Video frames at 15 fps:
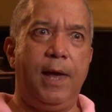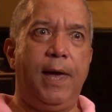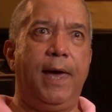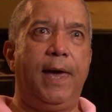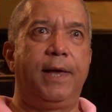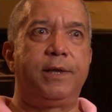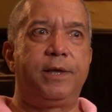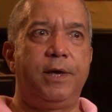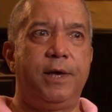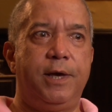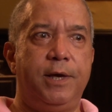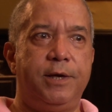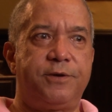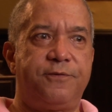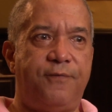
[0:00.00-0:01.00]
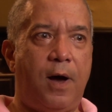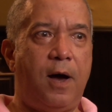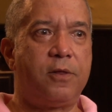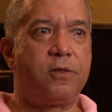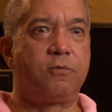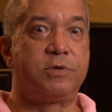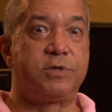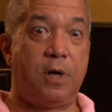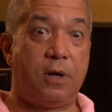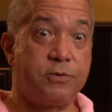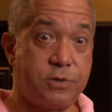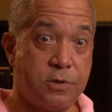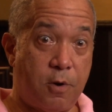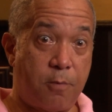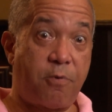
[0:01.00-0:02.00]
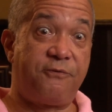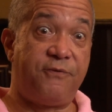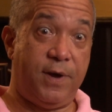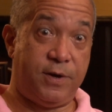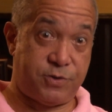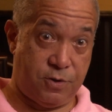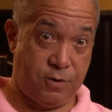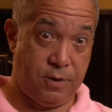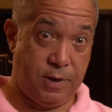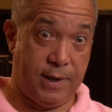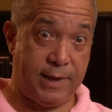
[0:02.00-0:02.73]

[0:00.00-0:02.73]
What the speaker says: And his father was also a professor